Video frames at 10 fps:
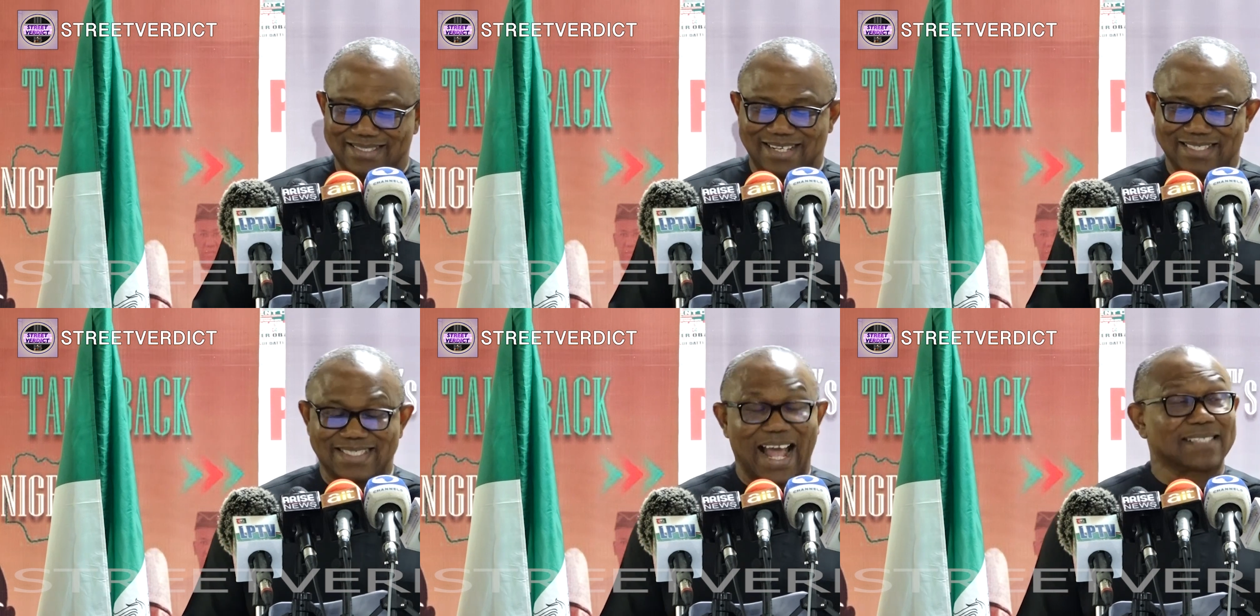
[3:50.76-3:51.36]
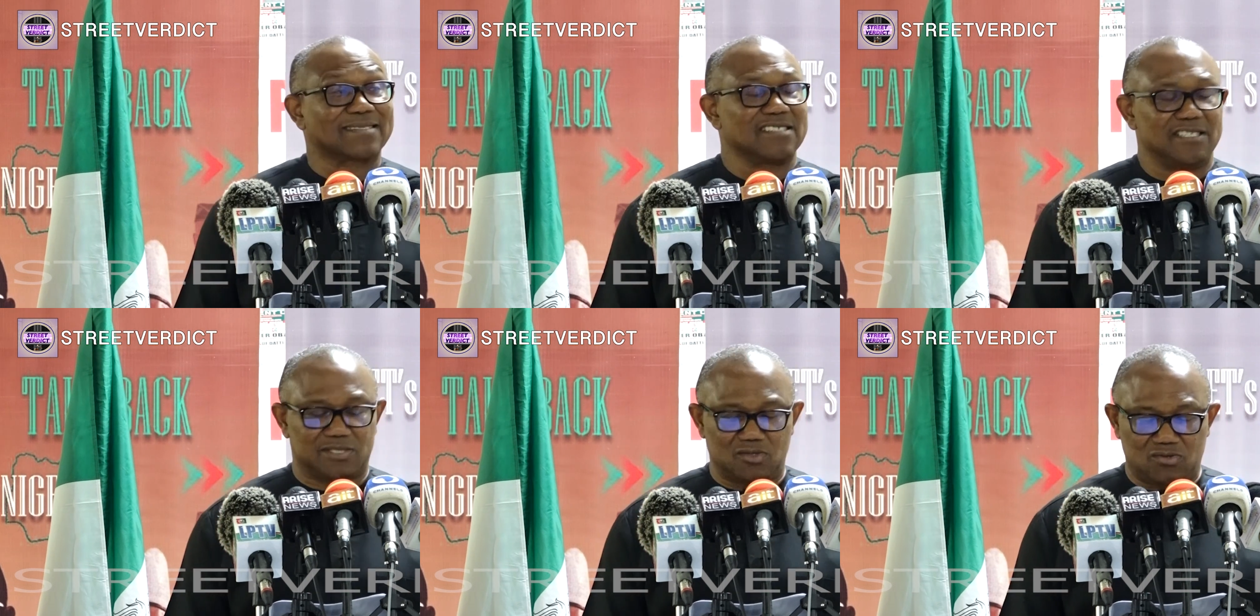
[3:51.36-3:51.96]
The task
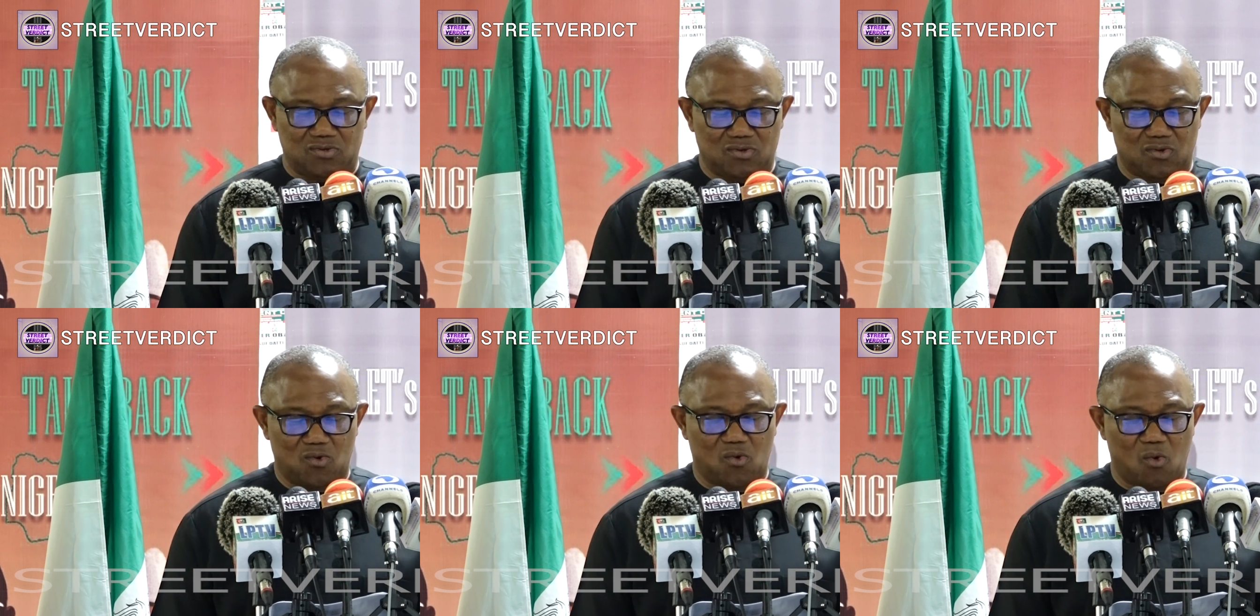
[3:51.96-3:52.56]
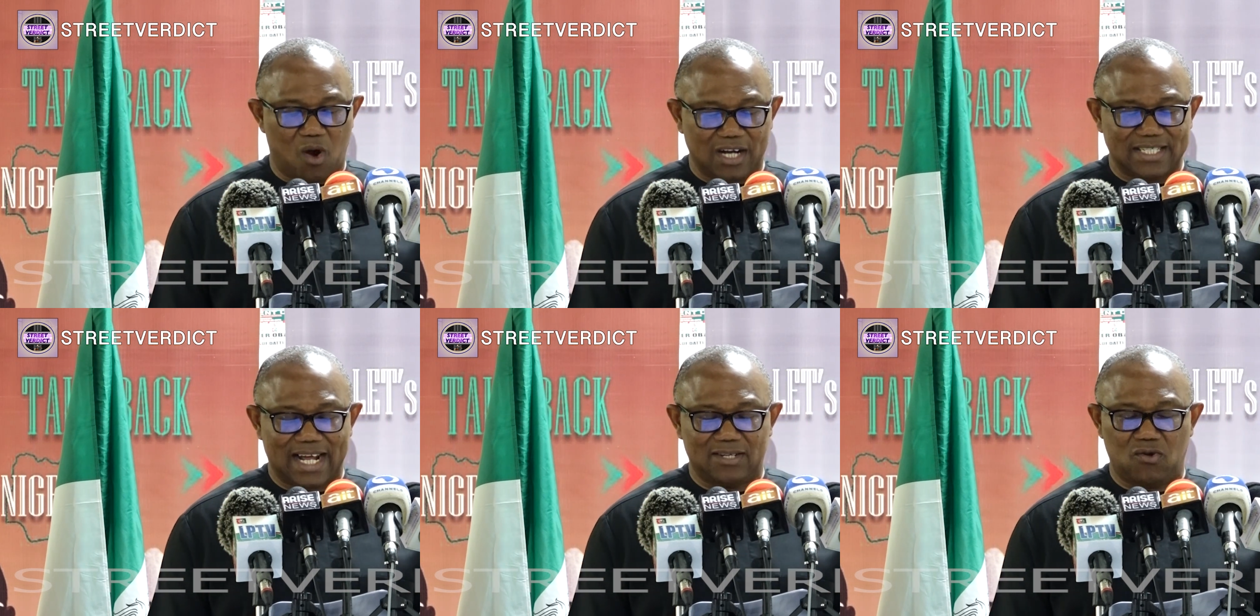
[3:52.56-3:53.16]
is one
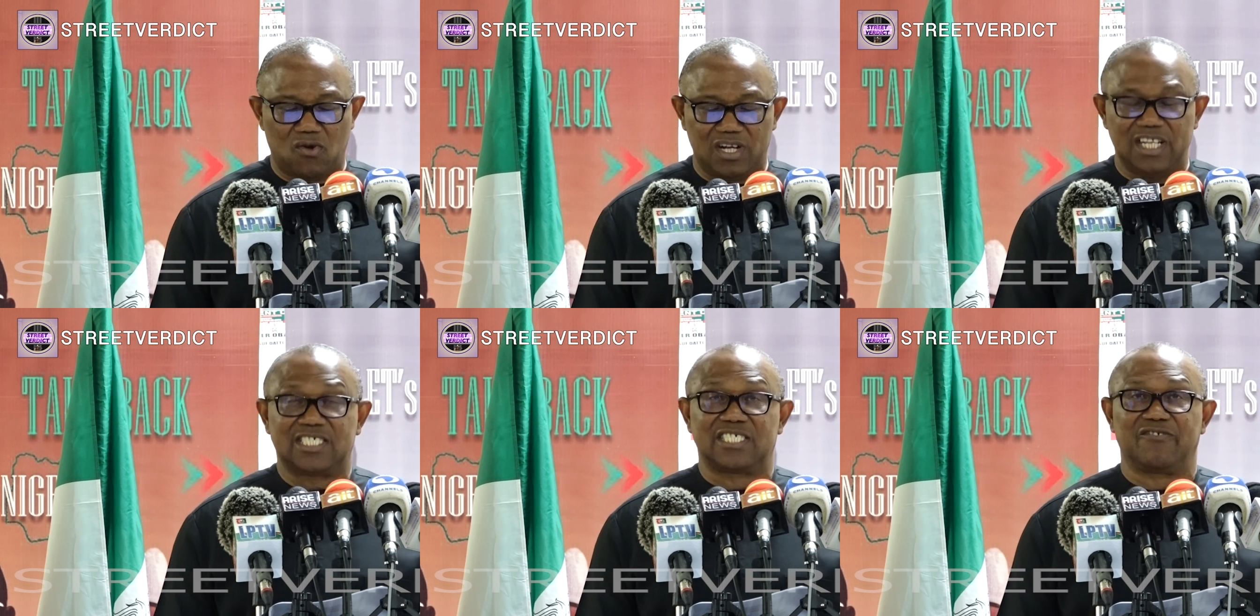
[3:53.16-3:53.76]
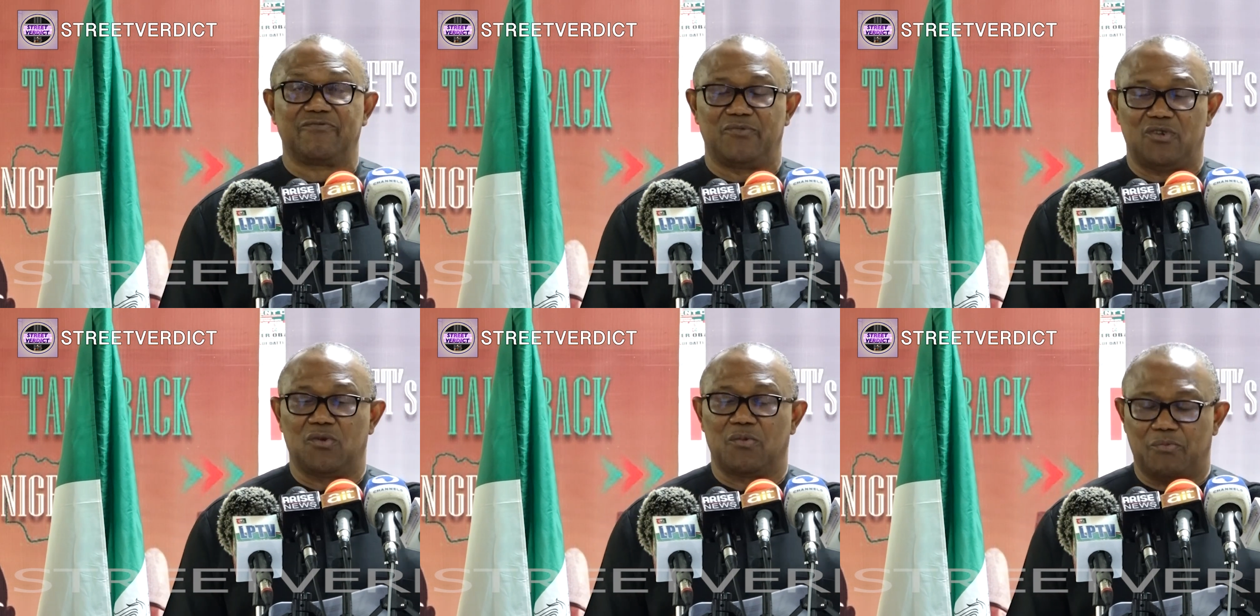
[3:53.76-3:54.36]
that only Chief
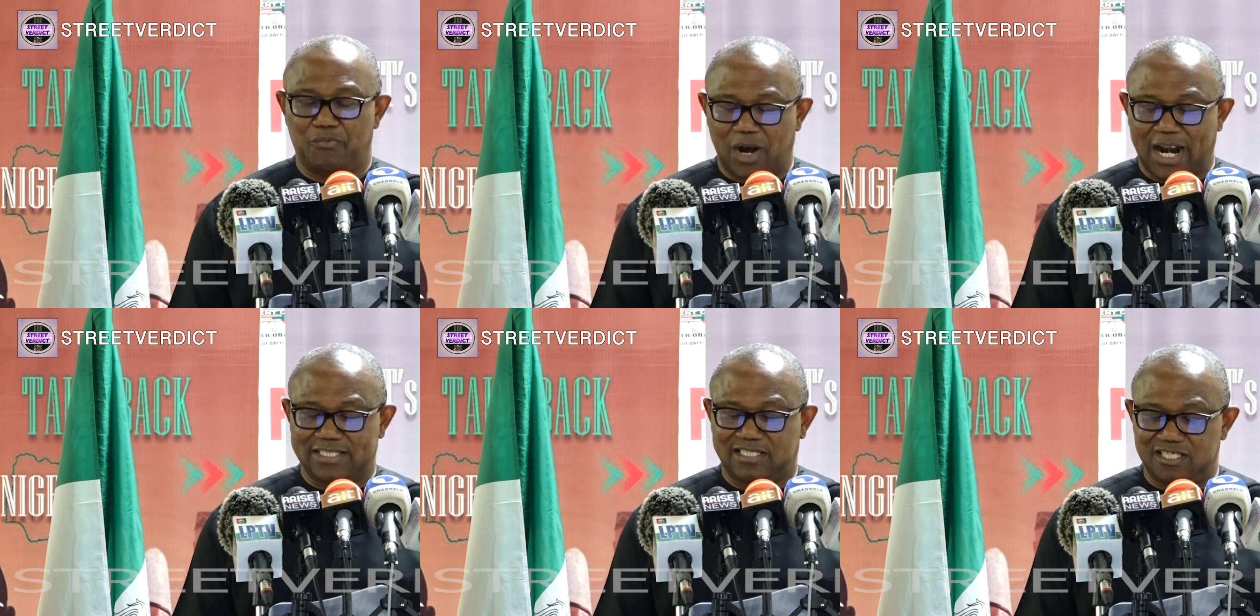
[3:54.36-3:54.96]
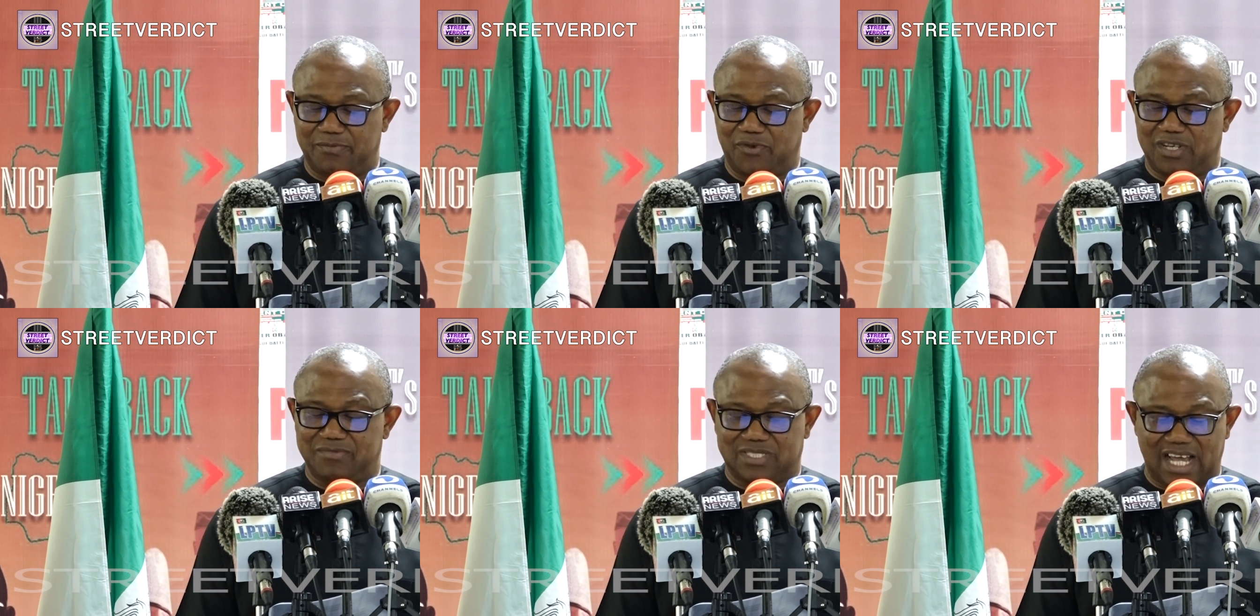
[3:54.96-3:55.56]
Bola Tinubu
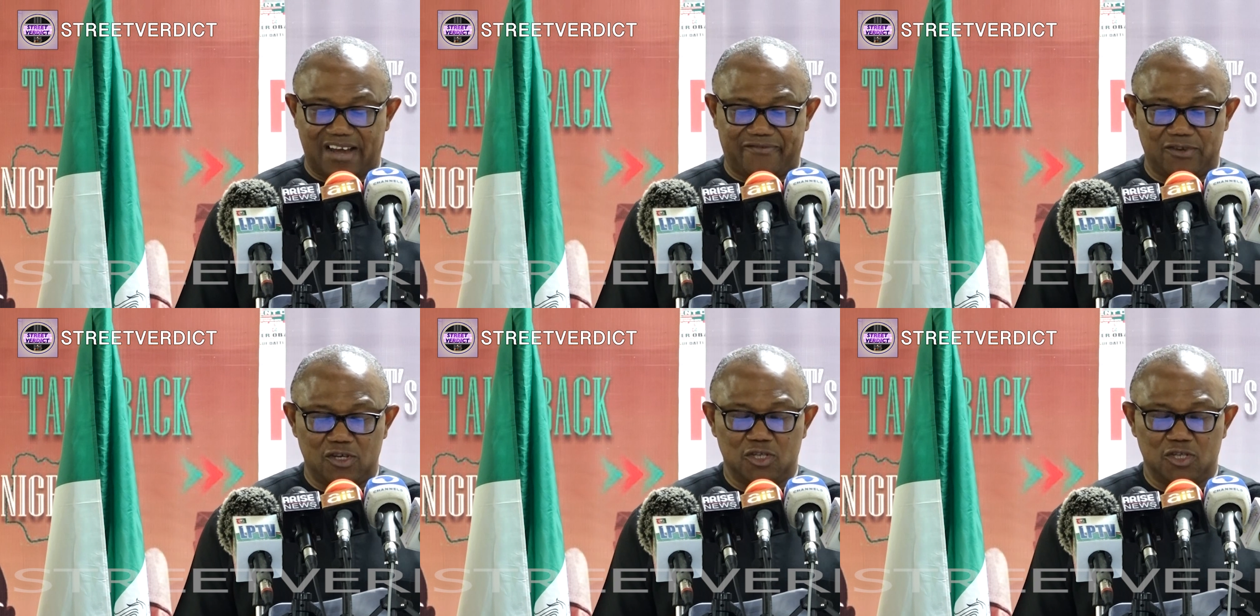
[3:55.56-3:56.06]
himself,